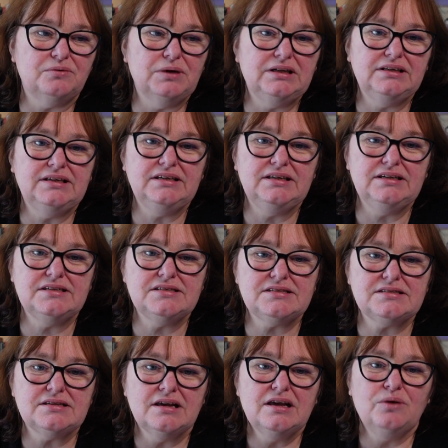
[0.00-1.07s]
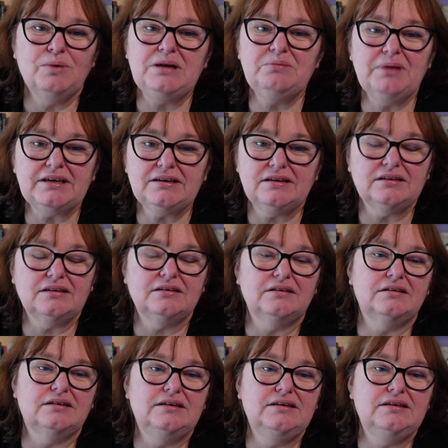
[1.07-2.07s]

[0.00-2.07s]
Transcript: Well, he is Houellebecq.